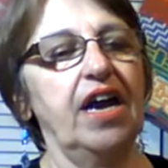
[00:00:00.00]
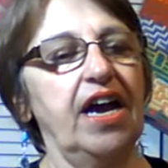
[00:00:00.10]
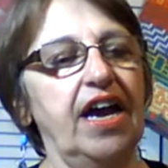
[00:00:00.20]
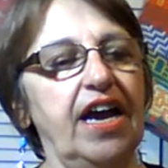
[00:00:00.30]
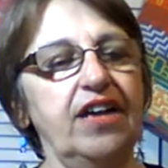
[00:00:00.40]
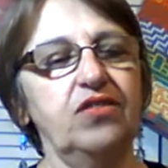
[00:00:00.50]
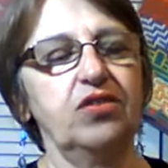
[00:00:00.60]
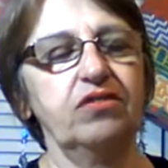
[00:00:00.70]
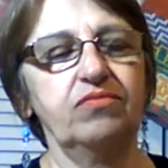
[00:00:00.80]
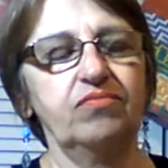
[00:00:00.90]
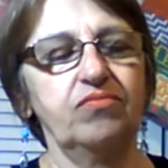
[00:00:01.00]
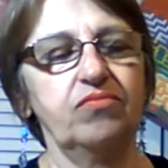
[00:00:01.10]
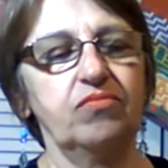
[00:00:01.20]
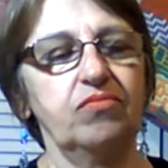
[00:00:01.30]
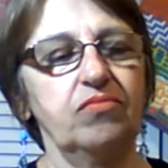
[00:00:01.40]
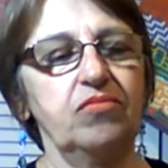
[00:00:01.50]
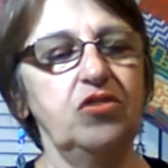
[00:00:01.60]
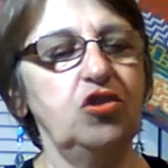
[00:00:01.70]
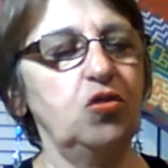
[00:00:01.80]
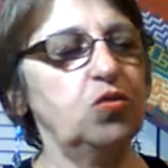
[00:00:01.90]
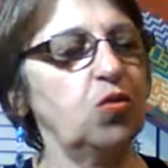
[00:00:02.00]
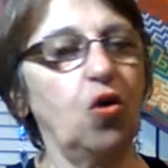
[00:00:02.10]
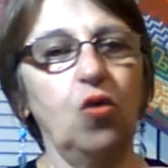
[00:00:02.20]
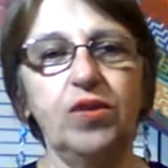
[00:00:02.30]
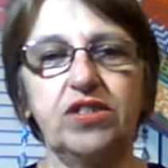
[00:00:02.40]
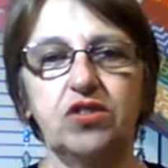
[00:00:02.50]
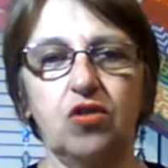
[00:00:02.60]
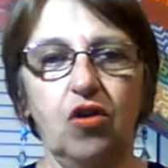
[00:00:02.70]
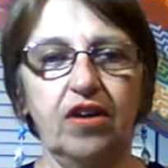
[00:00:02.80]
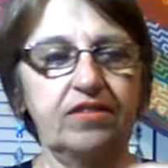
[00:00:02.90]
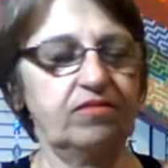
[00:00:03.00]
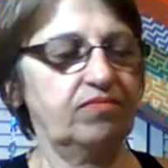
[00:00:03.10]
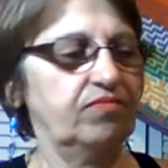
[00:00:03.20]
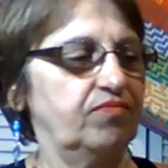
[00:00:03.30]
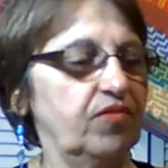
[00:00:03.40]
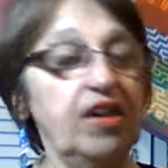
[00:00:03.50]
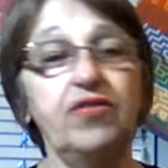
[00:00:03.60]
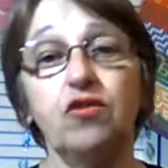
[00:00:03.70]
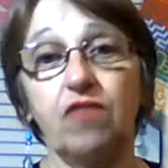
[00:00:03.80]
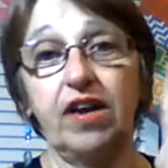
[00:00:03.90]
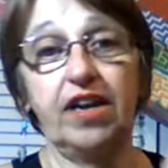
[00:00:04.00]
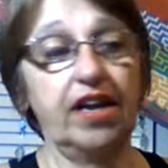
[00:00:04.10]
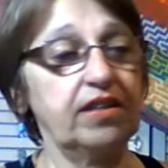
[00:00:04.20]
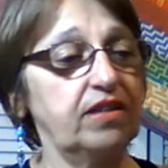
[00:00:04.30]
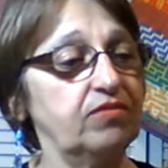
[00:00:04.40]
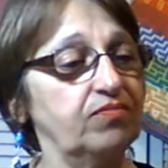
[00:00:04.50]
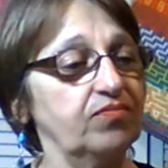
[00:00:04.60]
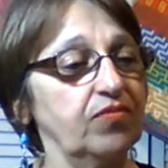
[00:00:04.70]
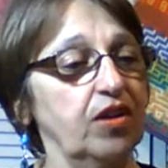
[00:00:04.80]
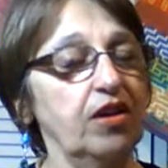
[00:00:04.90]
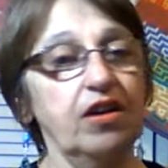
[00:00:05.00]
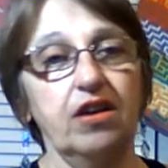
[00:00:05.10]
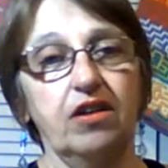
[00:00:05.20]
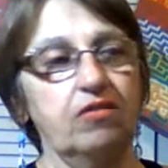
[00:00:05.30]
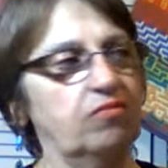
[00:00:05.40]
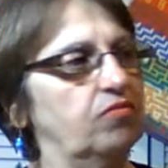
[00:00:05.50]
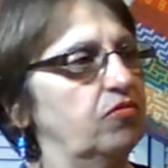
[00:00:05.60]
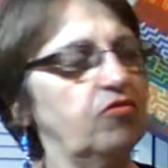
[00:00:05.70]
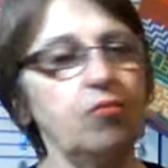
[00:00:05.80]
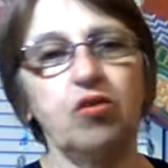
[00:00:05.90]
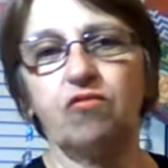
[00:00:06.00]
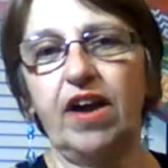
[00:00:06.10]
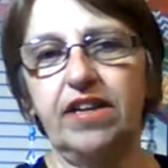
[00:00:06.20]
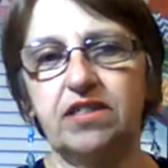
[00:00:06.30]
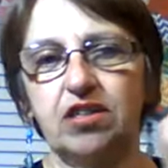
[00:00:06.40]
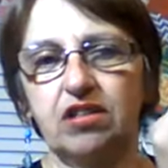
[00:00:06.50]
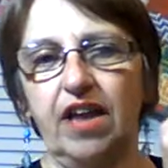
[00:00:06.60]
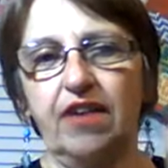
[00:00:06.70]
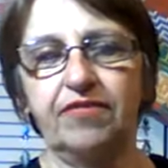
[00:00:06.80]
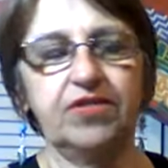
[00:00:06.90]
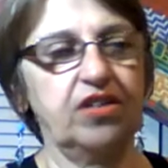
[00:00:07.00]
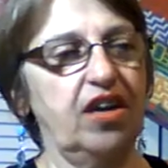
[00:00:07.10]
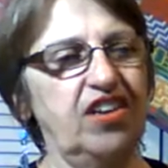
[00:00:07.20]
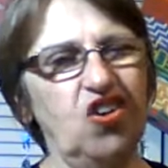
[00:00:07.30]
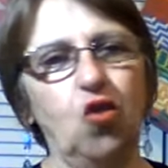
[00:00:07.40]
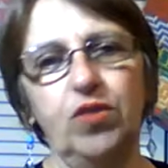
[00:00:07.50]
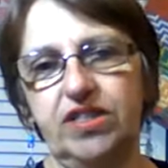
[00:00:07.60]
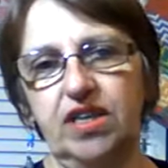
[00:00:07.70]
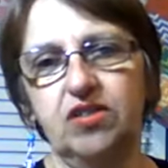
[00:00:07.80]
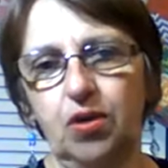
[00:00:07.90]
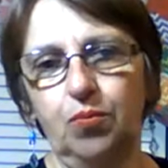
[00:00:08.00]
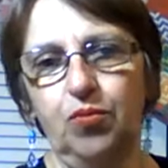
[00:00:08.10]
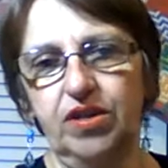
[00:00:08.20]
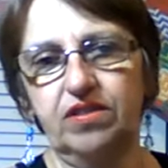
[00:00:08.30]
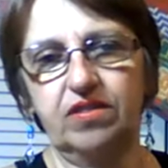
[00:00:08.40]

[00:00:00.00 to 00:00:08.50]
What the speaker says: And you always start, if you're right-handed, from the right to the left, and you always end up with